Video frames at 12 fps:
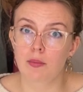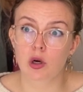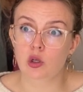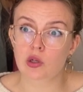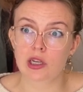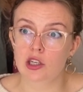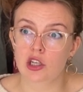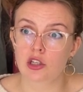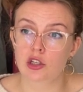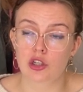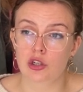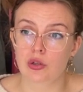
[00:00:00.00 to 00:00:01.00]
mostly just
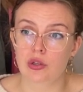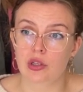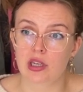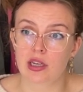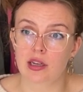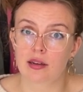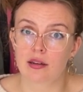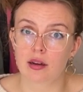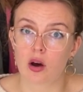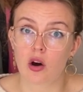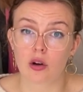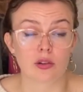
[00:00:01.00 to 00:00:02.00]
used it
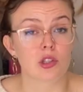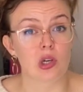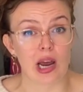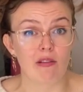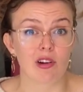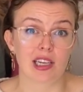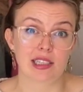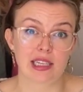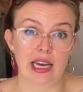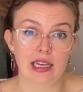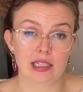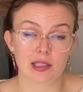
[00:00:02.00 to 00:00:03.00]
on traveling
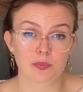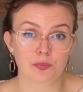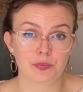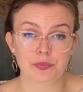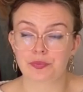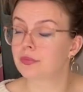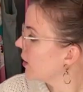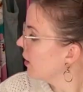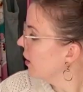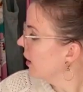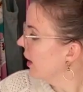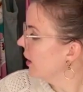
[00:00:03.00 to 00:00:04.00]
days.
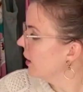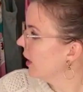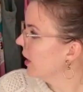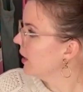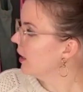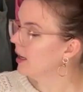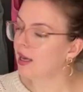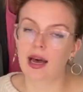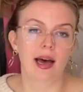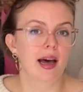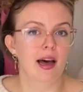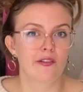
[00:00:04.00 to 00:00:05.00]
And then I
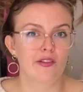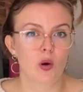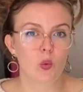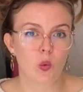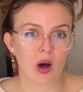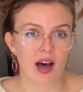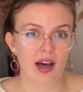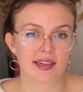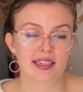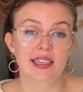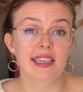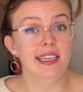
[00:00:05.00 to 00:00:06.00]
have
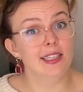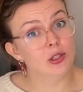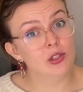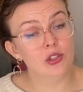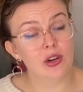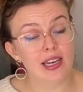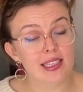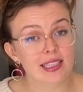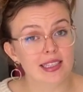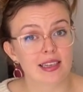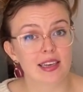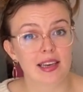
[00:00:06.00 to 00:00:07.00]
one Eden dress
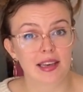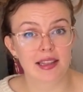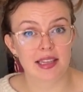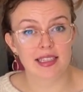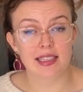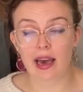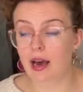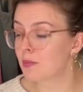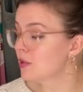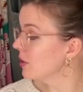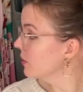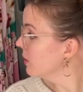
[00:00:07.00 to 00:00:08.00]
in this
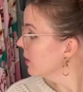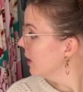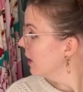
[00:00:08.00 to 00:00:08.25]
capsule,